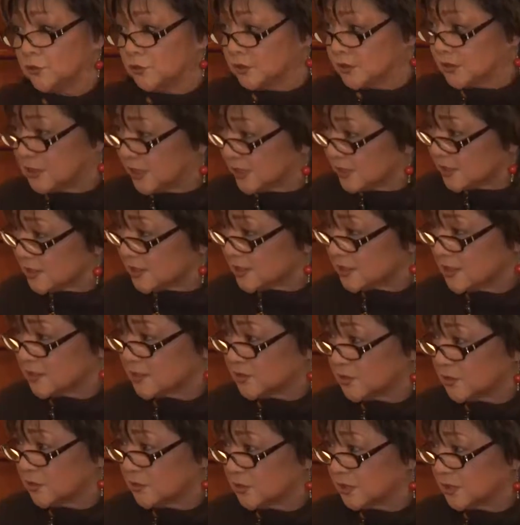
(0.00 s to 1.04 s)
with your
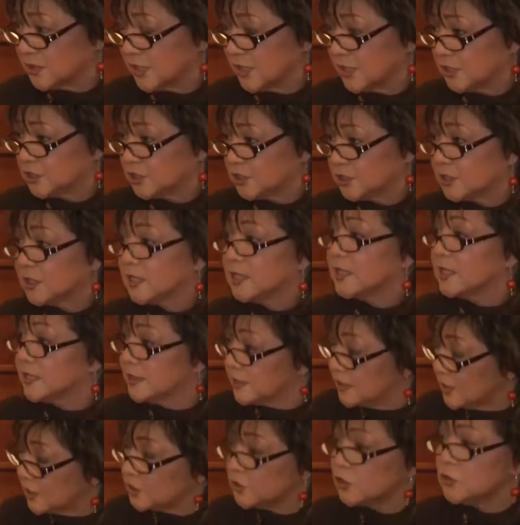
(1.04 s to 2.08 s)
dentist association,
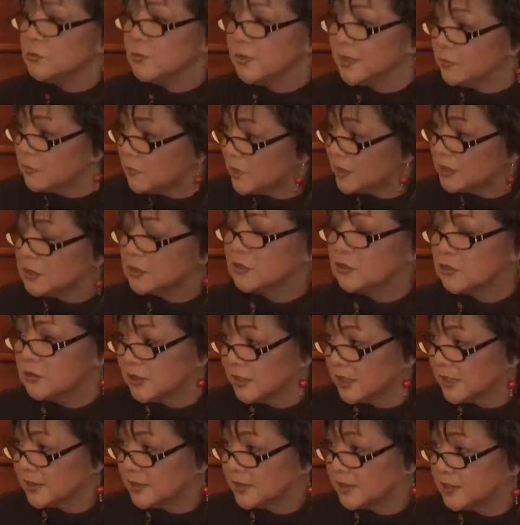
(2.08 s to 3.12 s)
then you may want
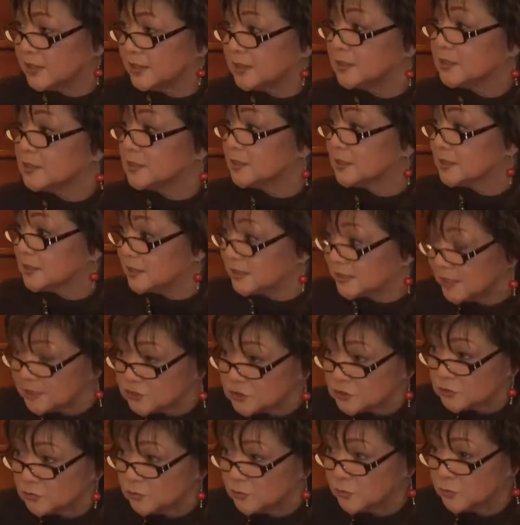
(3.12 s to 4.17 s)
to look at the
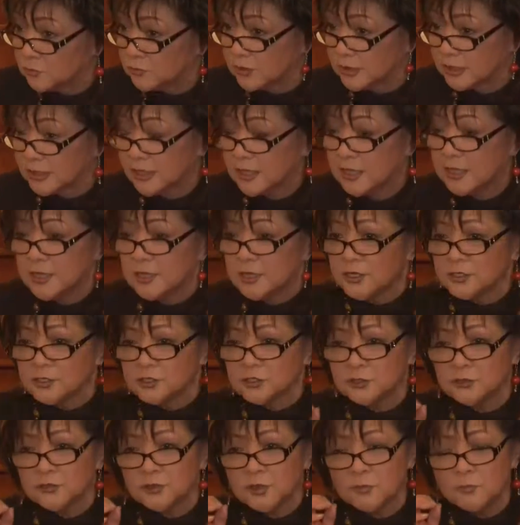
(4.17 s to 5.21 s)
dental board.
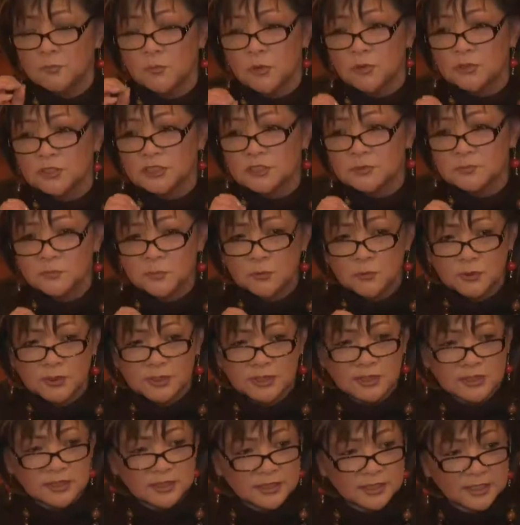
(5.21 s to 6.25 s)
So the most
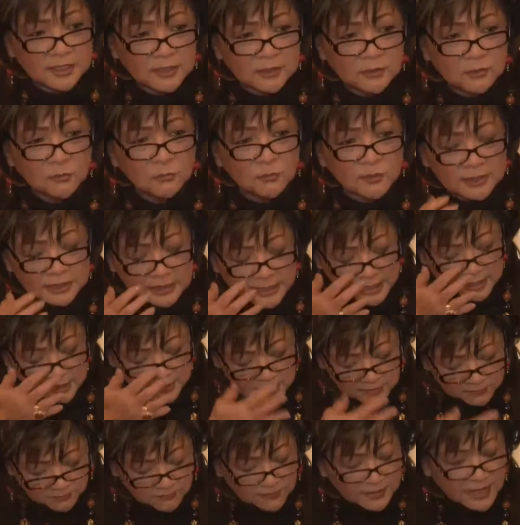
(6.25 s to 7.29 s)
important thing when
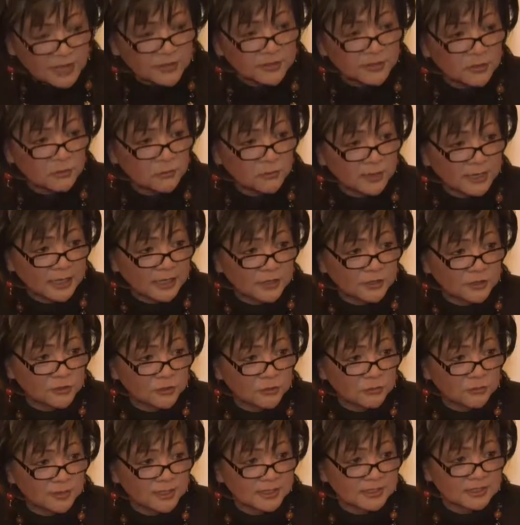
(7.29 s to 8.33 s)
they
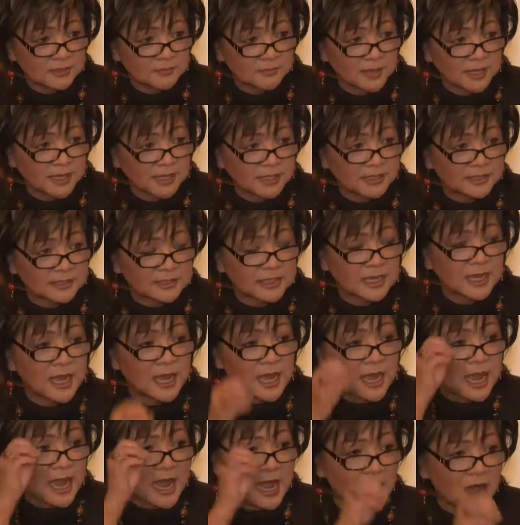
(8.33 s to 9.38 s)
evaluate your resume
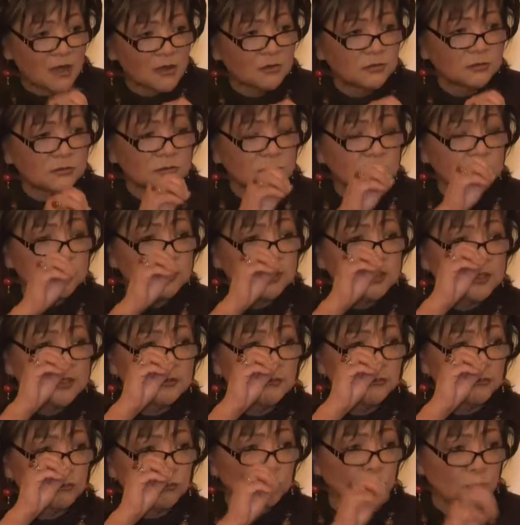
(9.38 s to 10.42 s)
is how
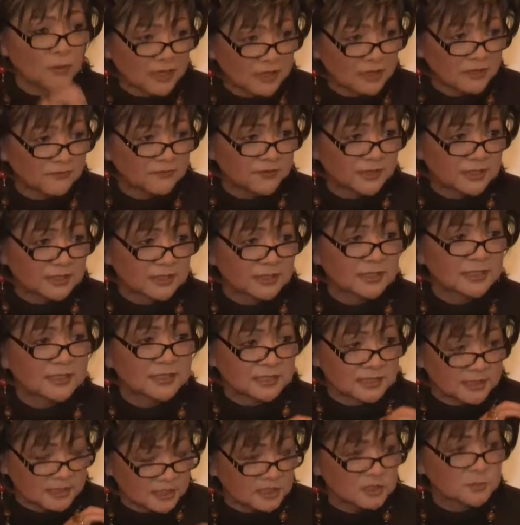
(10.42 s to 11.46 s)

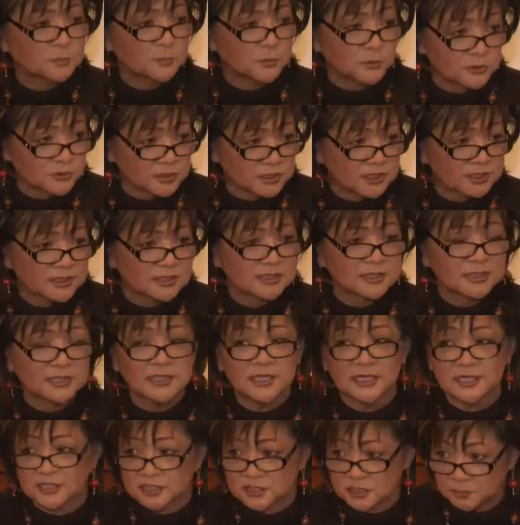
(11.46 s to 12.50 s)
relevant is this
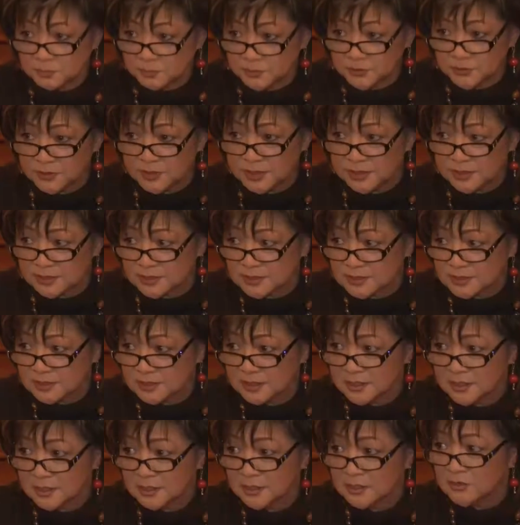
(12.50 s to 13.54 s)
person's
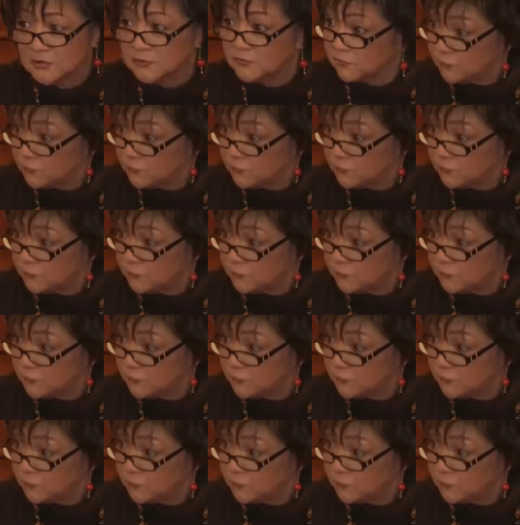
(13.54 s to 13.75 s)
experience